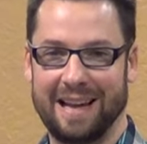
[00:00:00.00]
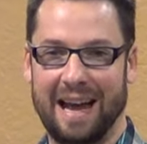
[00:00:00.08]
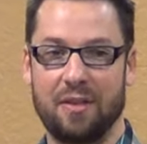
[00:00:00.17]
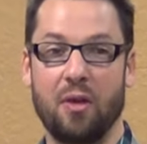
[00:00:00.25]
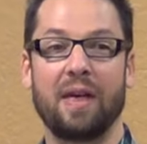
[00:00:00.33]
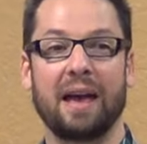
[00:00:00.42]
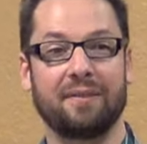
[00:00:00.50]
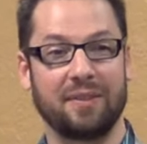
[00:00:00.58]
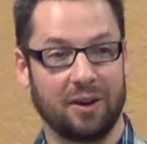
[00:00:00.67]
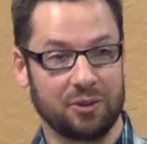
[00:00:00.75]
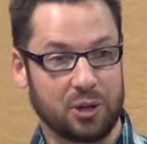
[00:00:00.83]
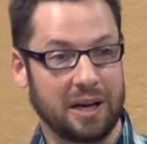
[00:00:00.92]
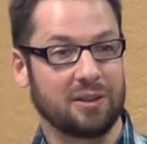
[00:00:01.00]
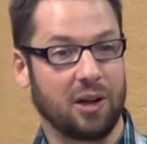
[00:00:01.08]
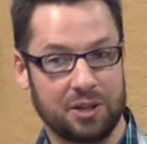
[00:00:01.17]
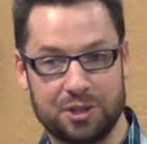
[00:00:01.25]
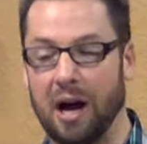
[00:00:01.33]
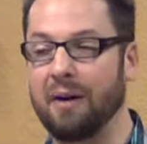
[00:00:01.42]
And then they'll try to
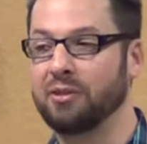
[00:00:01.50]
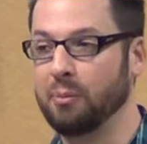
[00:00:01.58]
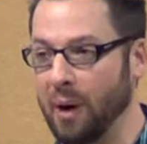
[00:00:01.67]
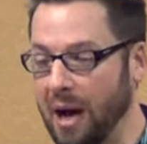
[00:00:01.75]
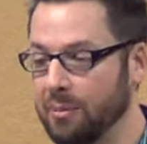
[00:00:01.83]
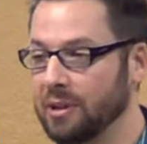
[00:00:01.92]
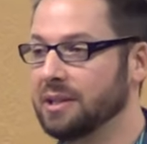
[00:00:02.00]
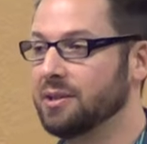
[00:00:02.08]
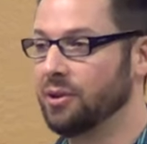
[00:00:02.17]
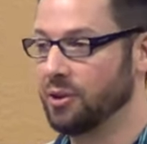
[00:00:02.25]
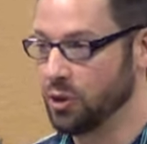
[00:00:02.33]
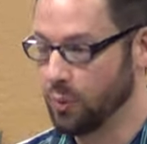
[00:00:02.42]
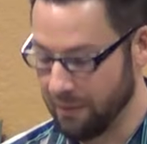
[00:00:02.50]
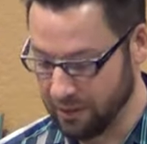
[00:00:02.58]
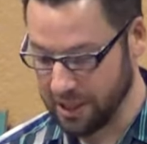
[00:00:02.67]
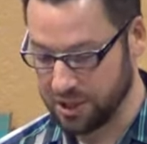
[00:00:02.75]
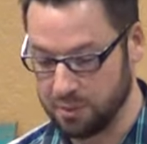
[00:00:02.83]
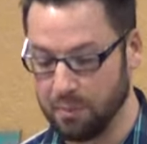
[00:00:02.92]
launch off the Bible into their new
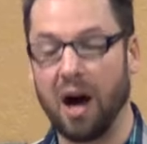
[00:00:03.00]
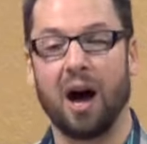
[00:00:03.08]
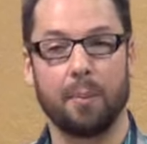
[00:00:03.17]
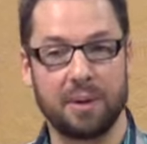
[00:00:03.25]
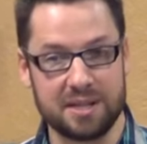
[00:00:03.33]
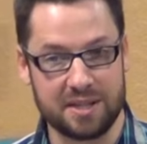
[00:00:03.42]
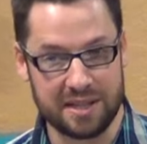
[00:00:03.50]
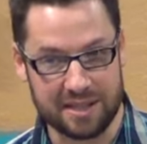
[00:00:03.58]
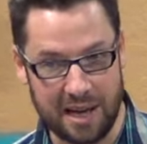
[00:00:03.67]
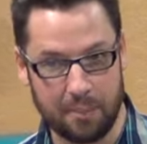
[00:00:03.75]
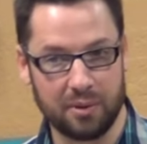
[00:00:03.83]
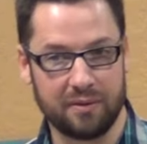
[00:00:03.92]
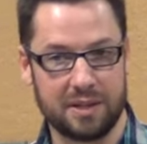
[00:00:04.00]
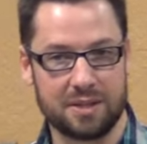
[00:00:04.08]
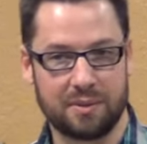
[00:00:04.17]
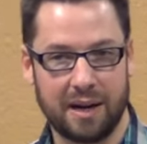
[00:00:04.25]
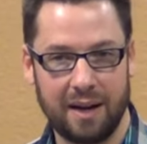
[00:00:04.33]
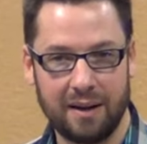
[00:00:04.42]
revelation. Muhammad is an example of
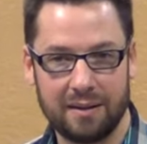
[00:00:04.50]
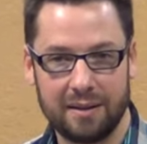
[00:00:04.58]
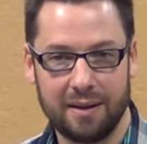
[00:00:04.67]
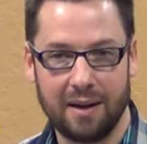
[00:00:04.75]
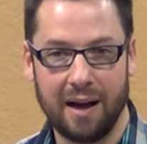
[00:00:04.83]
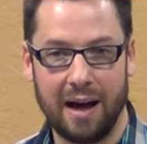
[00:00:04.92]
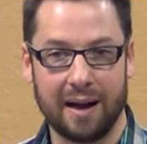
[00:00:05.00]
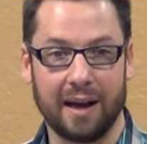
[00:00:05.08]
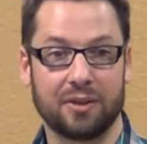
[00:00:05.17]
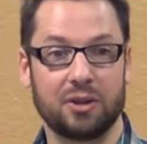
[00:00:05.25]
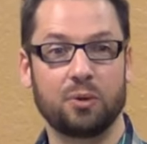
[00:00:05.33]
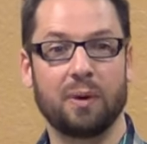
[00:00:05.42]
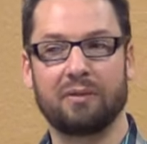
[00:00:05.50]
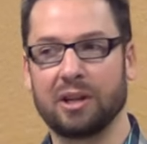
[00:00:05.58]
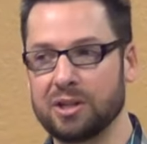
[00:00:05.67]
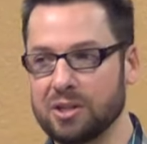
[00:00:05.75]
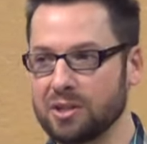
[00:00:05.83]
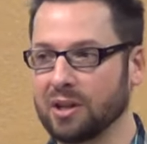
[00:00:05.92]
this, right? I got the new
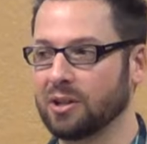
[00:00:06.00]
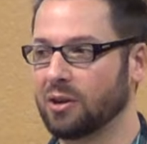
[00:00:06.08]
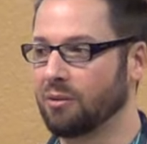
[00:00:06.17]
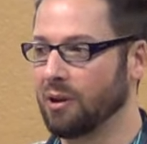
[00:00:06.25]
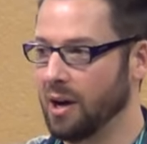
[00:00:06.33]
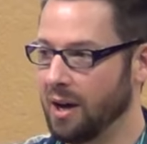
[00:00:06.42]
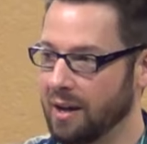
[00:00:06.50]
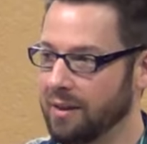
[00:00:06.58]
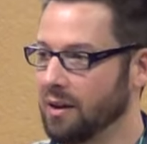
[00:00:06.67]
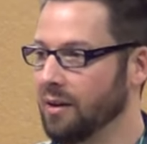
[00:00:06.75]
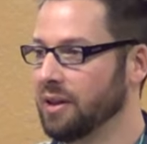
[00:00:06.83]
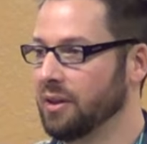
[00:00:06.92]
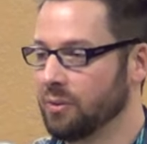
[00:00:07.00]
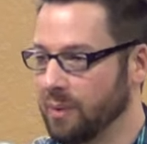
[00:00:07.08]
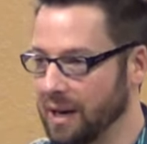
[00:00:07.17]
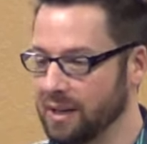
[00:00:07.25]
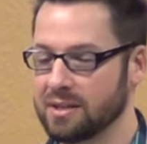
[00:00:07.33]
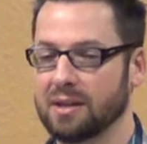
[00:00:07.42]
revelation. He's got the Quran and all the other
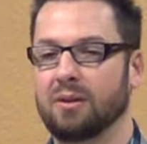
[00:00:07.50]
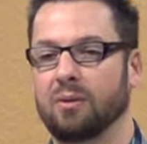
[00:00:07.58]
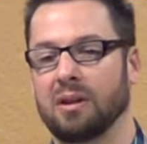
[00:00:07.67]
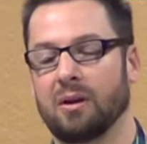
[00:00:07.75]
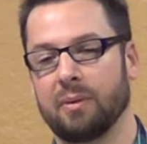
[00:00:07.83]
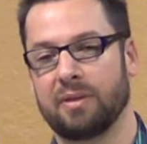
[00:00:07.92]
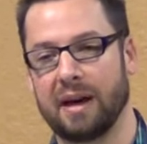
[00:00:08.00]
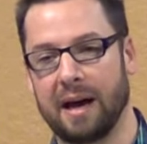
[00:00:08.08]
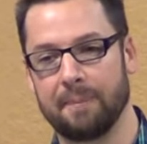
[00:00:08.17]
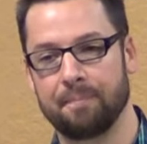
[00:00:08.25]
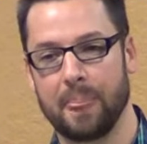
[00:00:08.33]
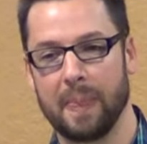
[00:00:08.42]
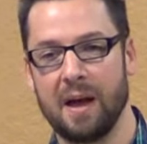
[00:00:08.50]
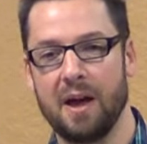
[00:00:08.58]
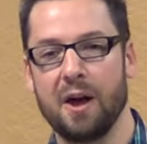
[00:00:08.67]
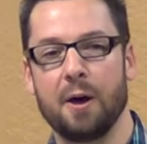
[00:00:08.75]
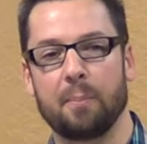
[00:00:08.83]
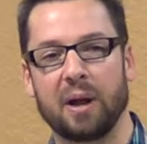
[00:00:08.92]
writings that go along with that.
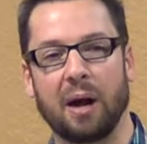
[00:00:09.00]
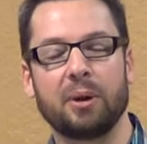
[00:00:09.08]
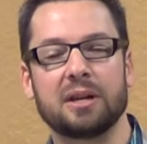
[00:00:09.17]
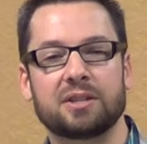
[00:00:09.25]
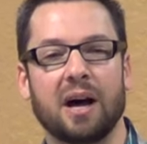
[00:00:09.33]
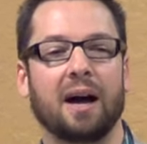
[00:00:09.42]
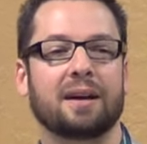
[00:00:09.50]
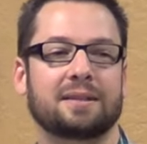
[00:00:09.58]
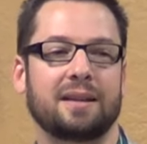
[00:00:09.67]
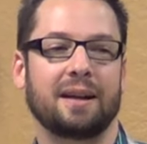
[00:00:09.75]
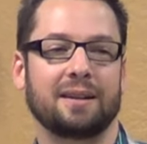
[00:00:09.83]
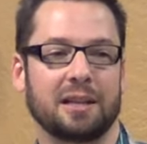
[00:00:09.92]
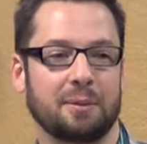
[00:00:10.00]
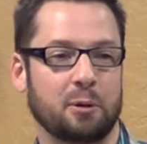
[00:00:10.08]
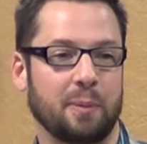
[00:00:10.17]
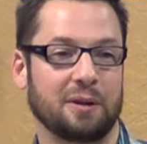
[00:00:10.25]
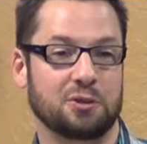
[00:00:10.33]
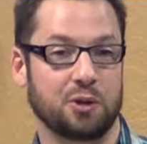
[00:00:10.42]
But I want to talk today a little
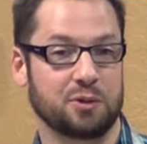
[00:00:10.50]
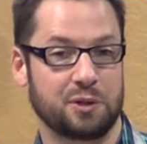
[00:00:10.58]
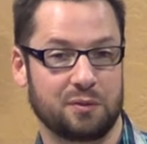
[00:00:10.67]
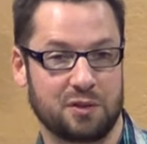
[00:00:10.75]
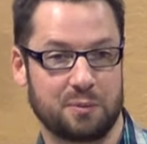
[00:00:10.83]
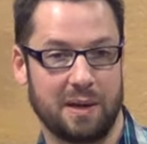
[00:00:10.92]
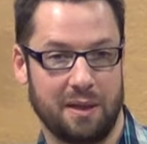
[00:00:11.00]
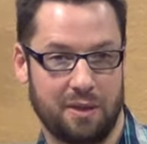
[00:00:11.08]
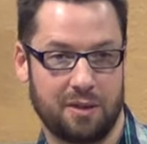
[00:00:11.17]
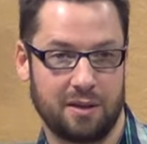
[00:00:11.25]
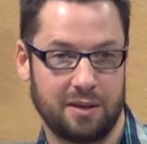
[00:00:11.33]
bit about Joseph Smith.